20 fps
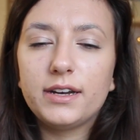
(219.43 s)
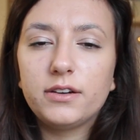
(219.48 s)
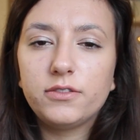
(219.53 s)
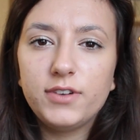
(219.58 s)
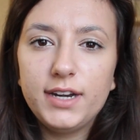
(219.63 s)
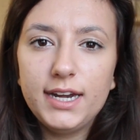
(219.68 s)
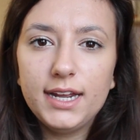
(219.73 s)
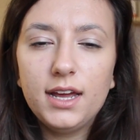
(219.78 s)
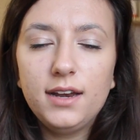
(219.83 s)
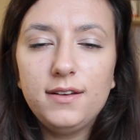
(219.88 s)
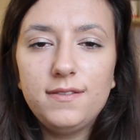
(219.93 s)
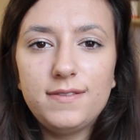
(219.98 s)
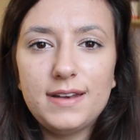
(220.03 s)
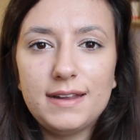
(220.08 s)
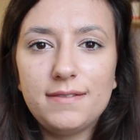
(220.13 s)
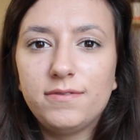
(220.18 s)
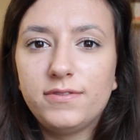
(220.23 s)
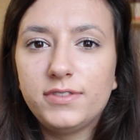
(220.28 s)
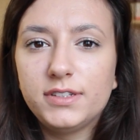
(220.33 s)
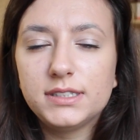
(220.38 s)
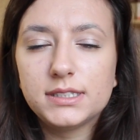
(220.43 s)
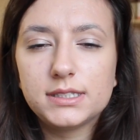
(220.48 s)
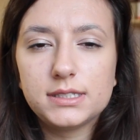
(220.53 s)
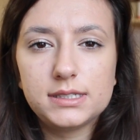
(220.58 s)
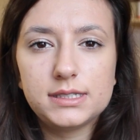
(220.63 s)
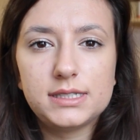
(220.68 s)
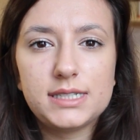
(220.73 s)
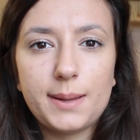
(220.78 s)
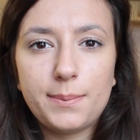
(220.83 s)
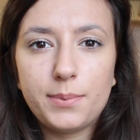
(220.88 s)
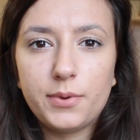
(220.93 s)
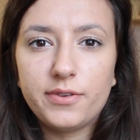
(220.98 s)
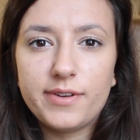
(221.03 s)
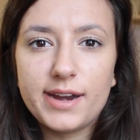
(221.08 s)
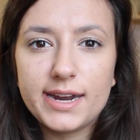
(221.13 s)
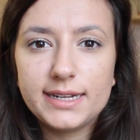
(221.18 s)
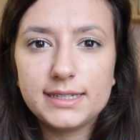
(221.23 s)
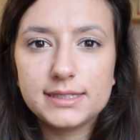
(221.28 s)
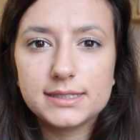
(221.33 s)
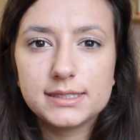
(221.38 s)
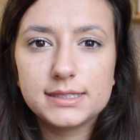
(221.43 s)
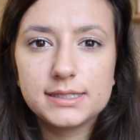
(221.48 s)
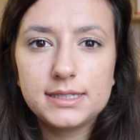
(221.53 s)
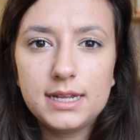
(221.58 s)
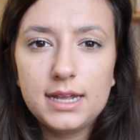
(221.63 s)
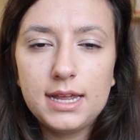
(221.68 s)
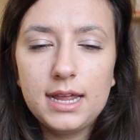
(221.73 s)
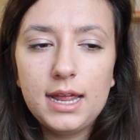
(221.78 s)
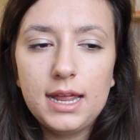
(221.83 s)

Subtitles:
It really kind of lengthens and separates.